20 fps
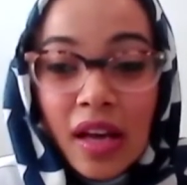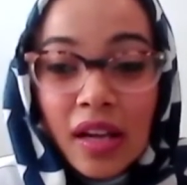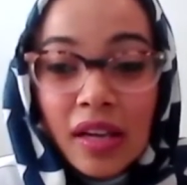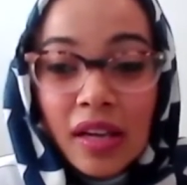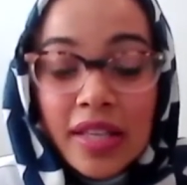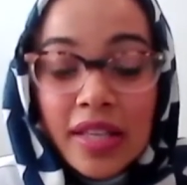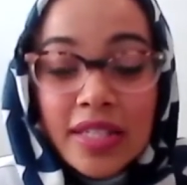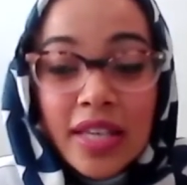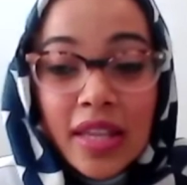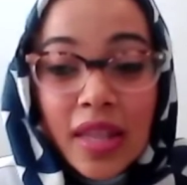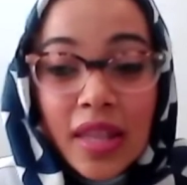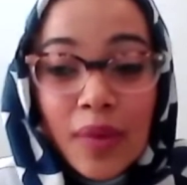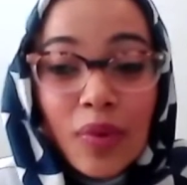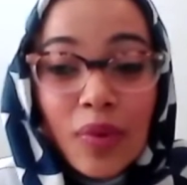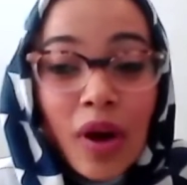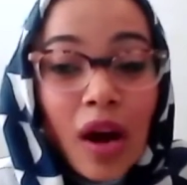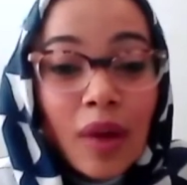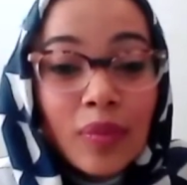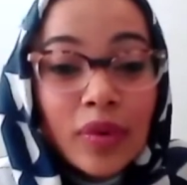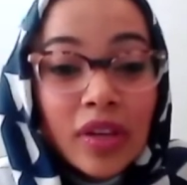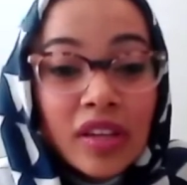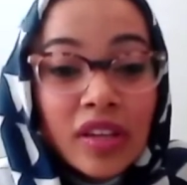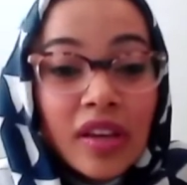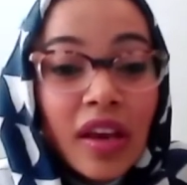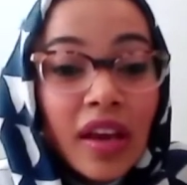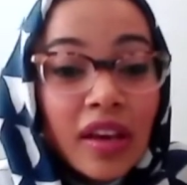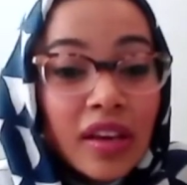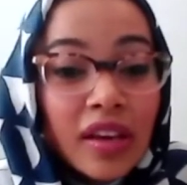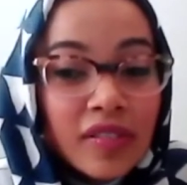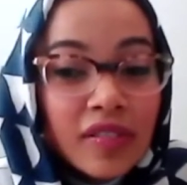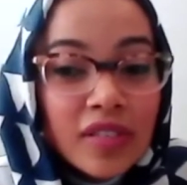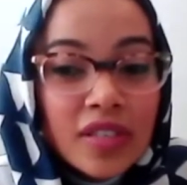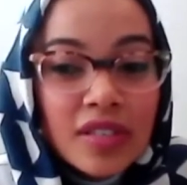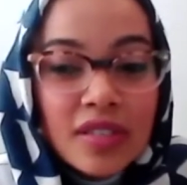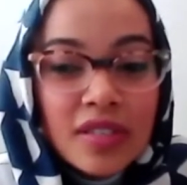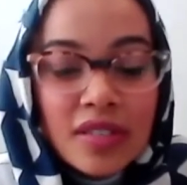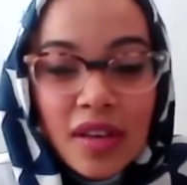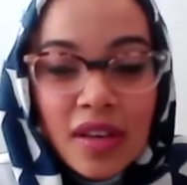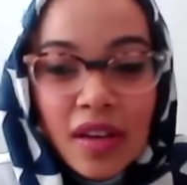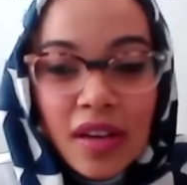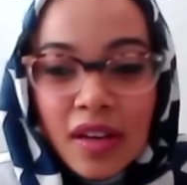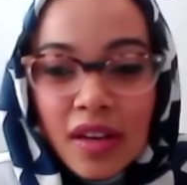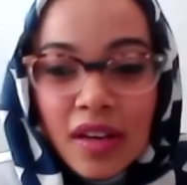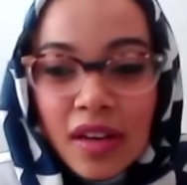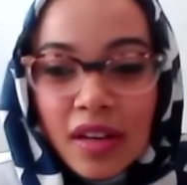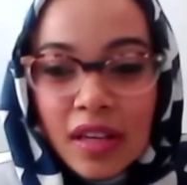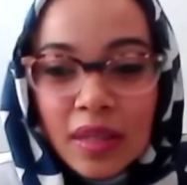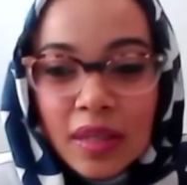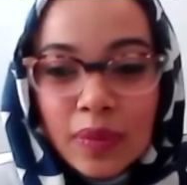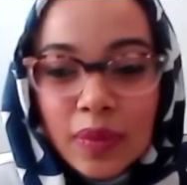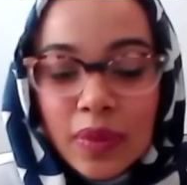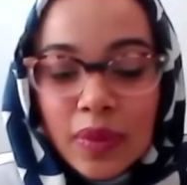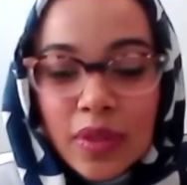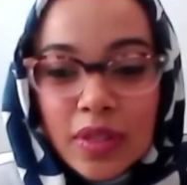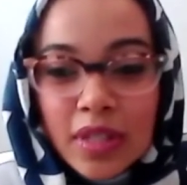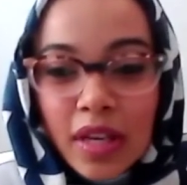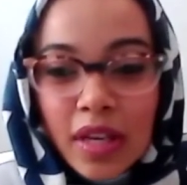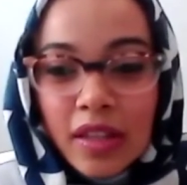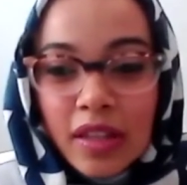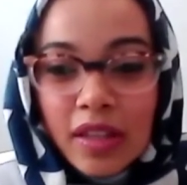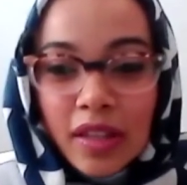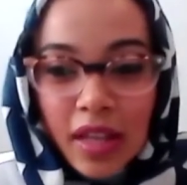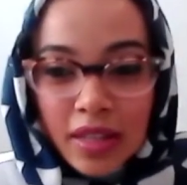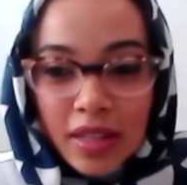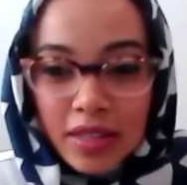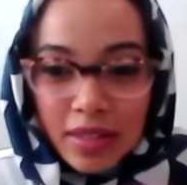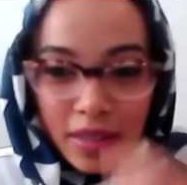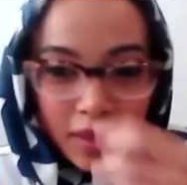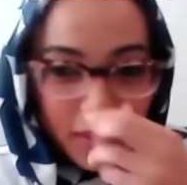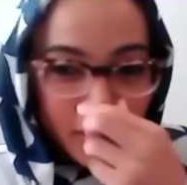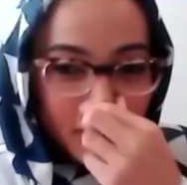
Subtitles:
let's say their primary caregivers, because I think that's the